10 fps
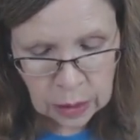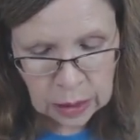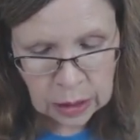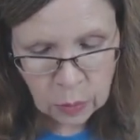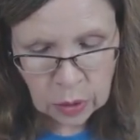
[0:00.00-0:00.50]

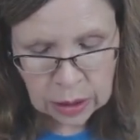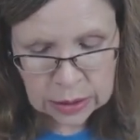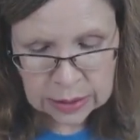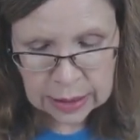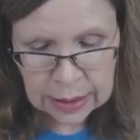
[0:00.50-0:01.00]
He
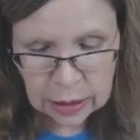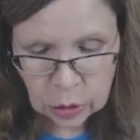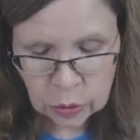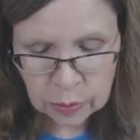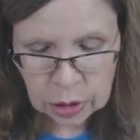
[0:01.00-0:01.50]
was a
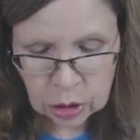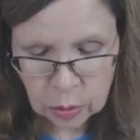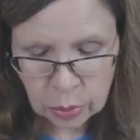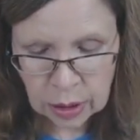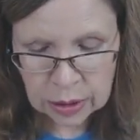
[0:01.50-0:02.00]

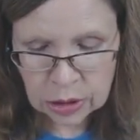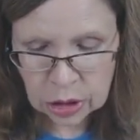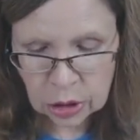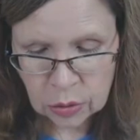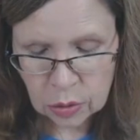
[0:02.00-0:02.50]
criminal
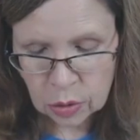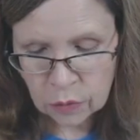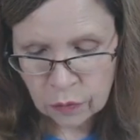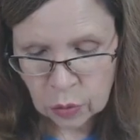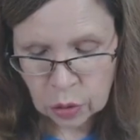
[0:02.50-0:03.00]

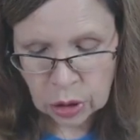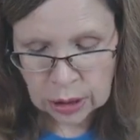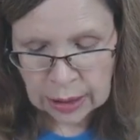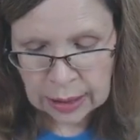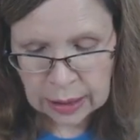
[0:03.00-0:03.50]
prosecutor for
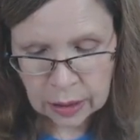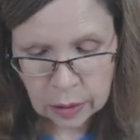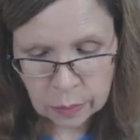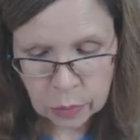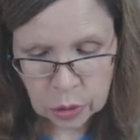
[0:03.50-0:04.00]

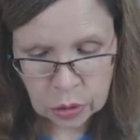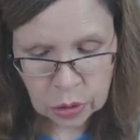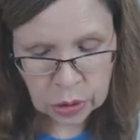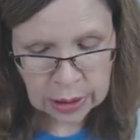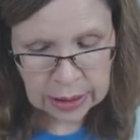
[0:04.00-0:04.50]
gang
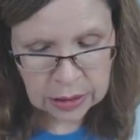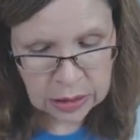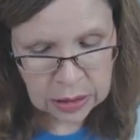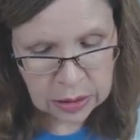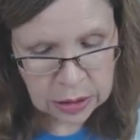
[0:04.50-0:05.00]
murder
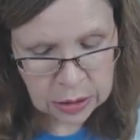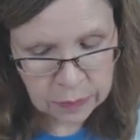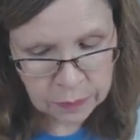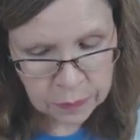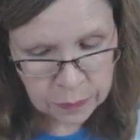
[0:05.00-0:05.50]
cases.
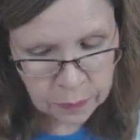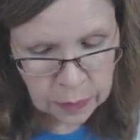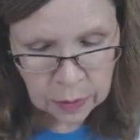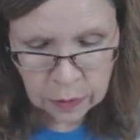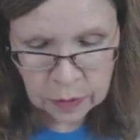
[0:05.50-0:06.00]

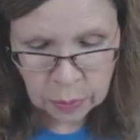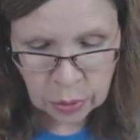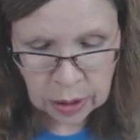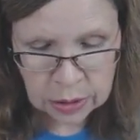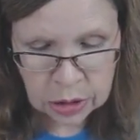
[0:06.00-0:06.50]
The
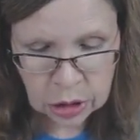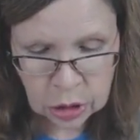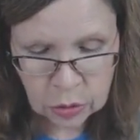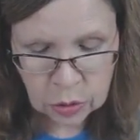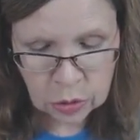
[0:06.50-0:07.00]

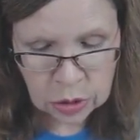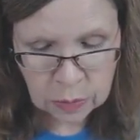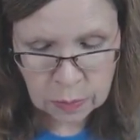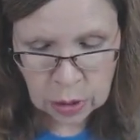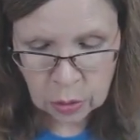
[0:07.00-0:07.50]
prosecutors
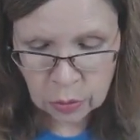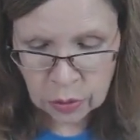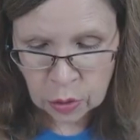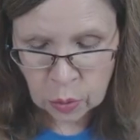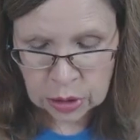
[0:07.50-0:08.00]

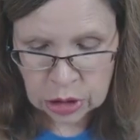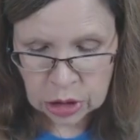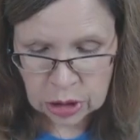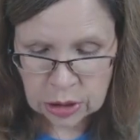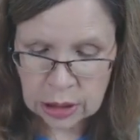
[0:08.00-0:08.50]
both
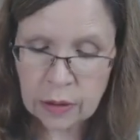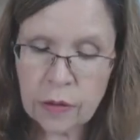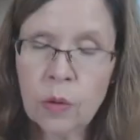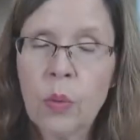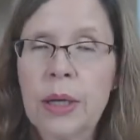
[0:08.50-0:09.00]
questioned
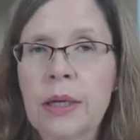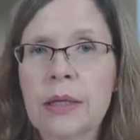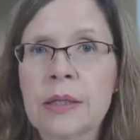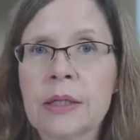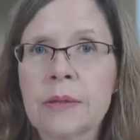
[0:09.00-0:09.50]
the
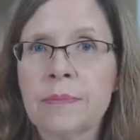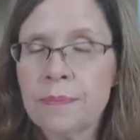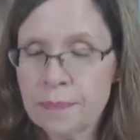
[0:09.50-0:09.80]
witness.